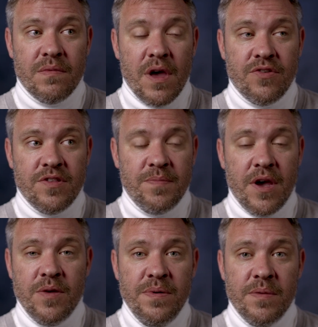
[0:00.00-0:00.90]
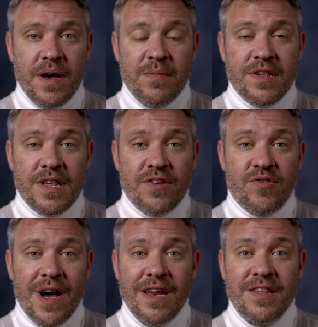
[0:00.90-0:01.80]
I'll just be open about my
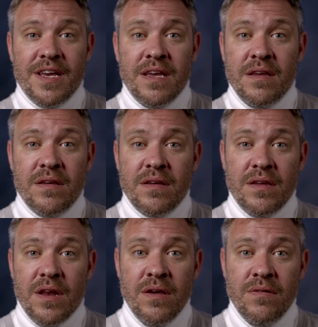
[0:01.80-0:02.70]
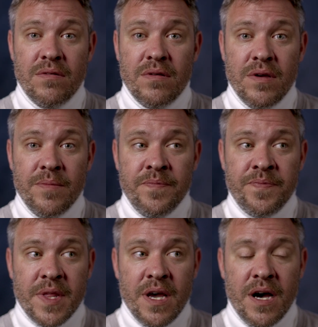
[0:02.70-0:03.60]
sexuality, you
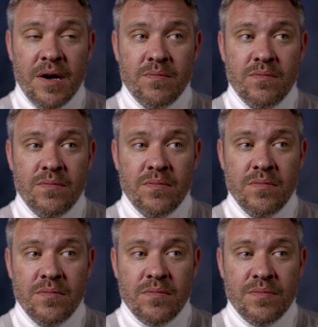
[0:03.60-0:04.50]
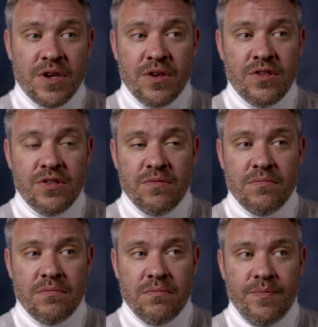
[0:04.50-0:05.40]
know, because
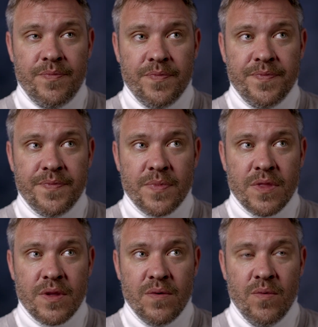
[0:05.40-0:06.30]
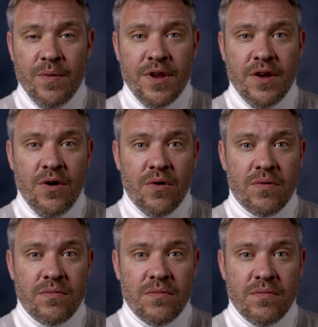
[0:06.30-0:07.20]
why would I not?
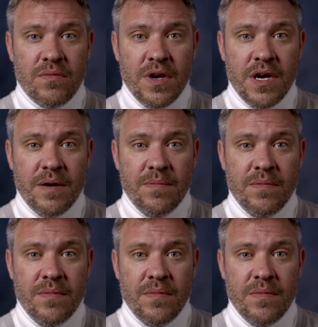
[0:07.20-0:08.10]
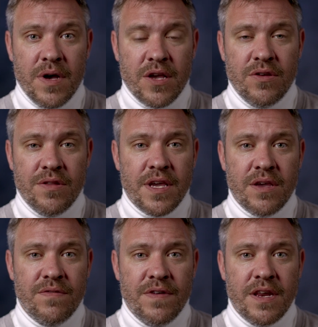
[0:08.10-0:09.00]
I couldn't
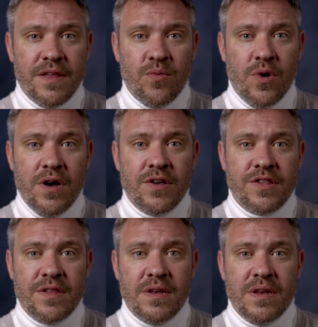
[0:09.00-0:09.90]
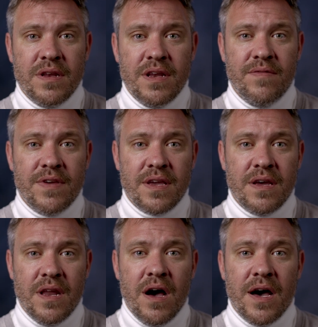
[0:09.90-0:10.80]
think of anything worse than living
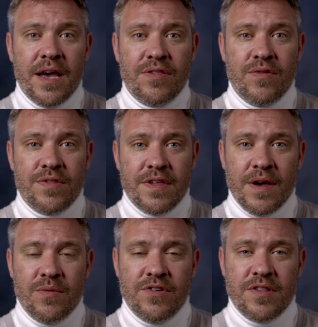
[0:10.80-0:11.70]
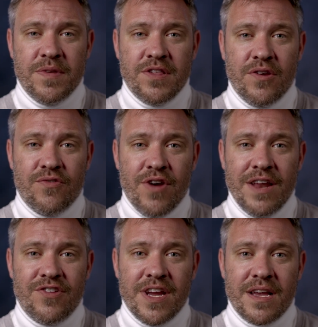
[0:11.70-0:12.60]
a lie. I don't think that would just be so
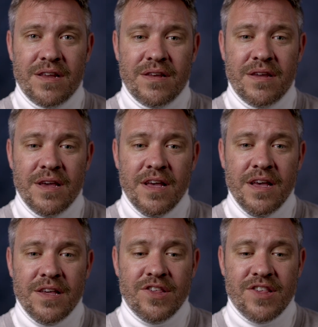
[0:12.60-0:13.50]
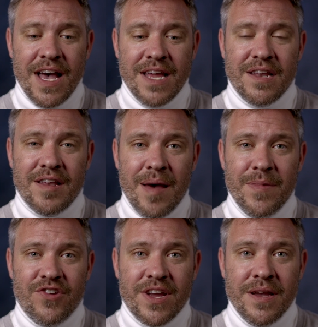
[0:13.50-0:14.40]
tragic and sad and
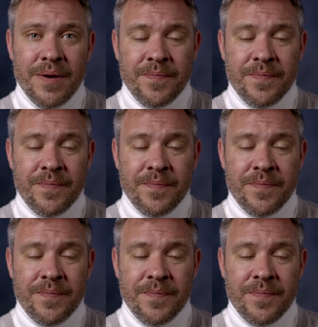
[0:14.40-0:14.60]
damaging.